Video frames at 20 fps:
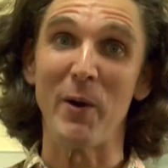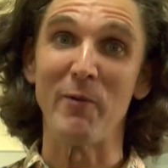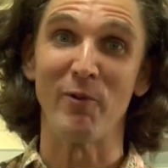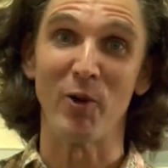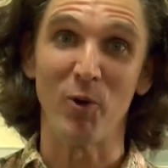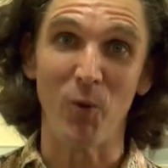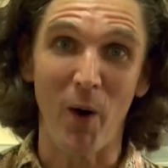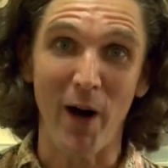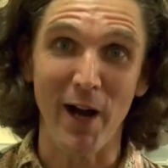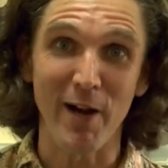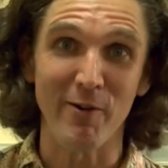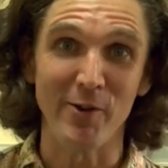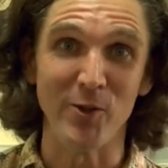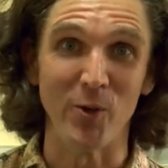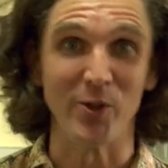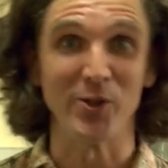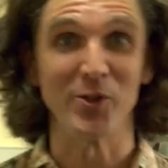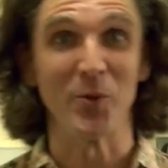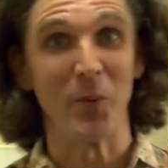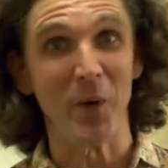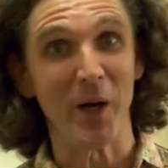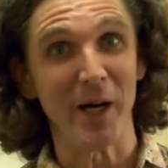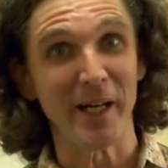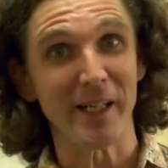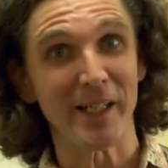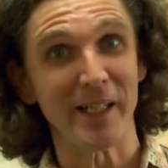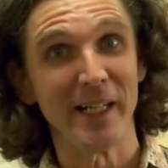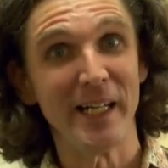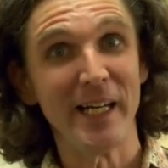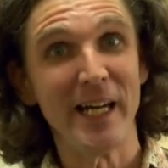we require in order to
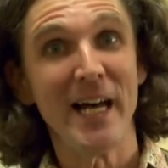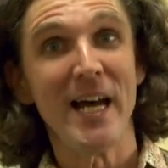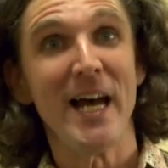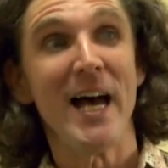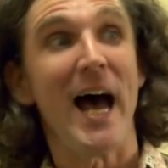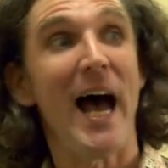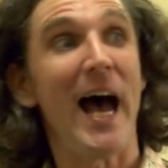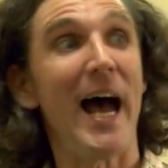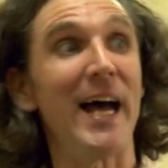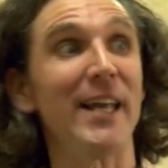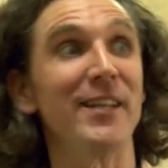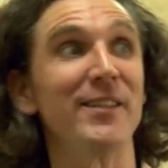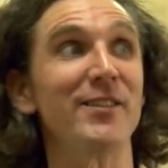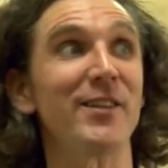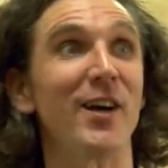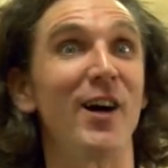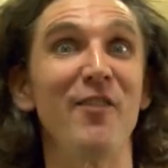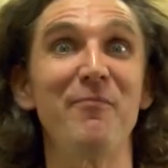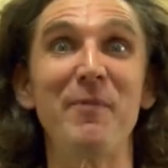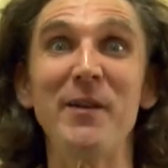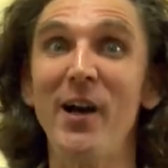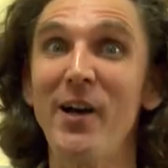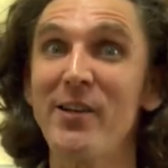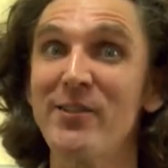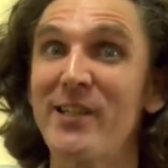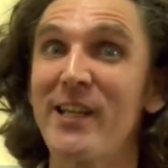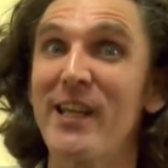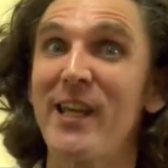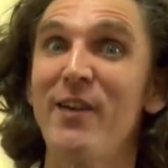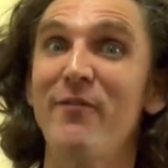work. And I've been
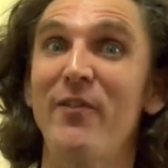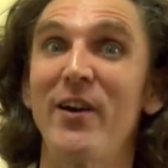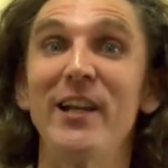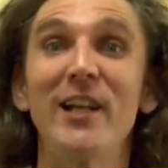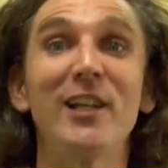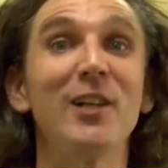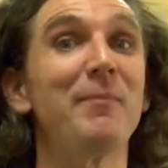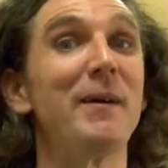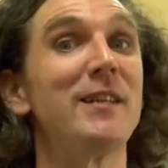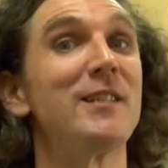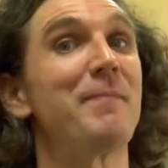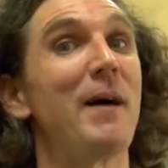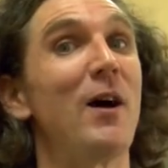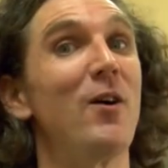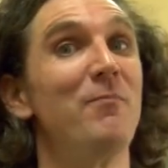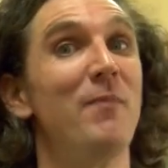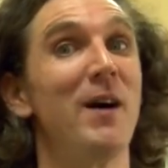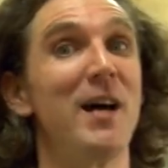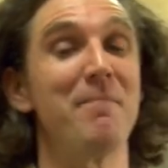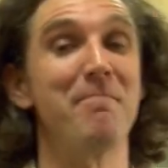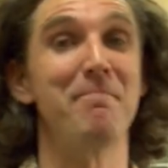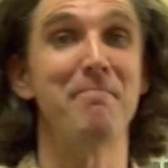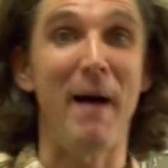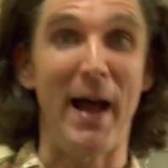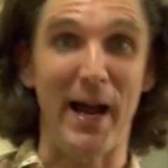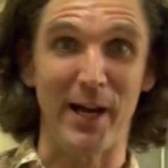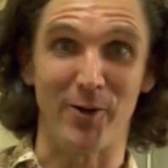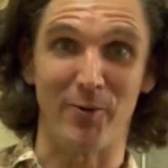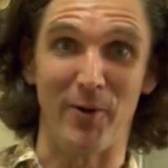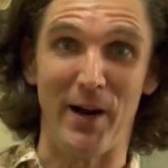asked to give a little bit about my
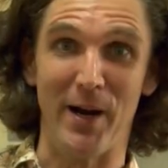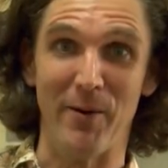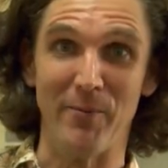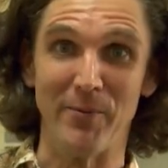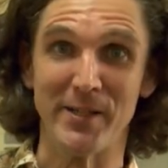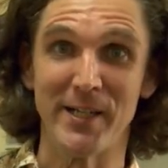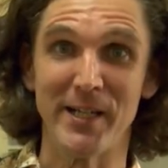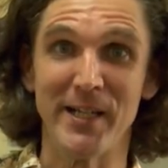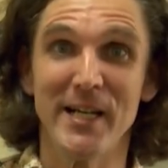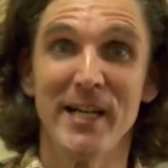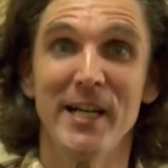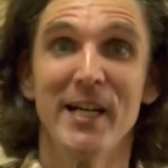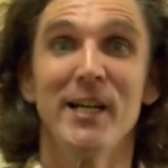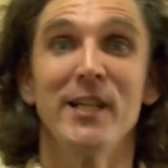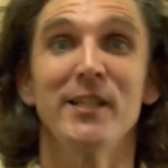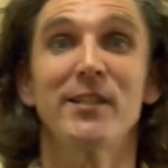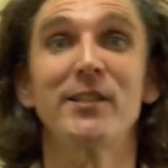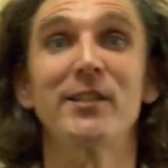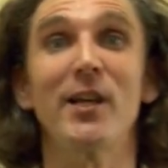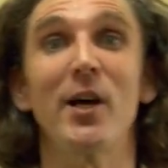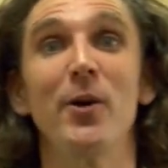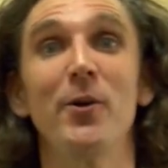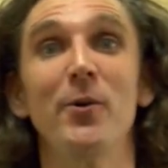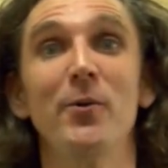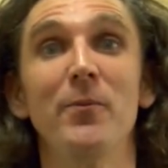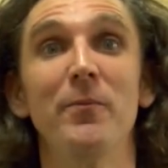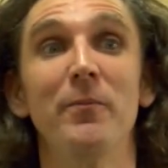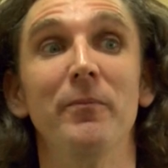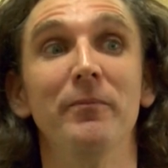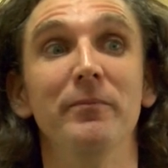background.
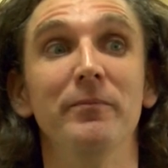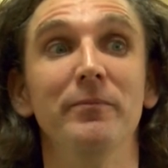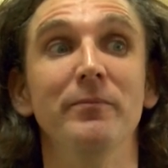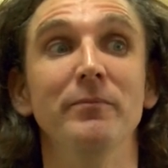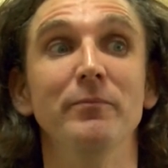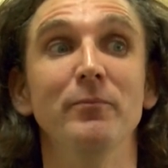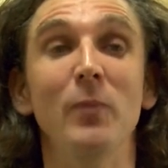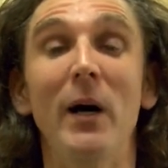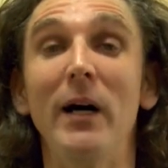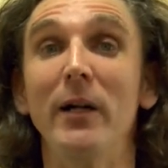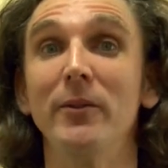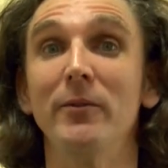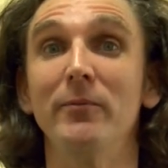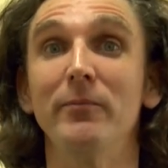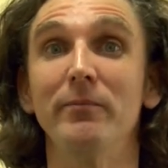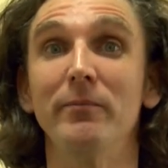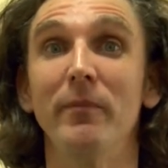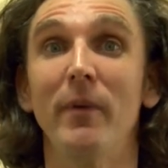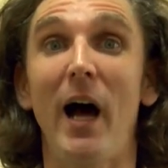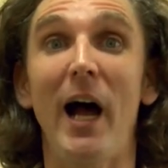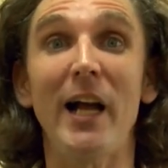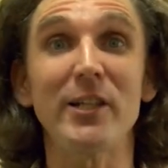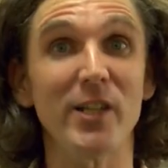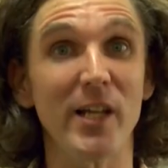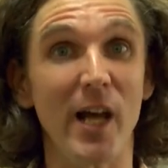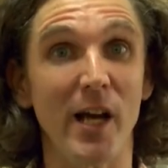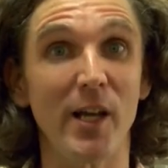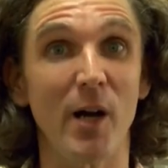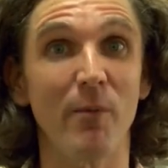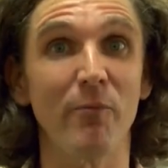So, well,
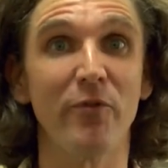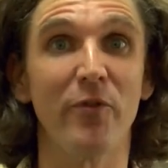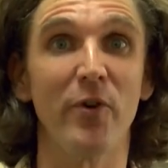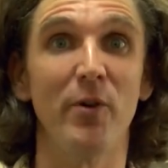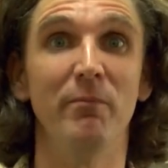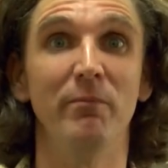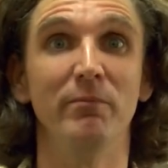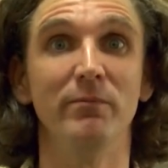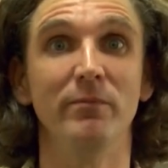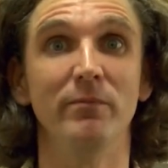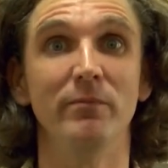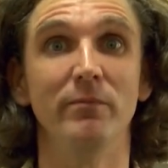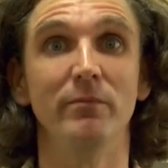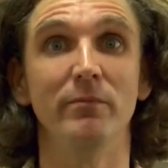actually I come from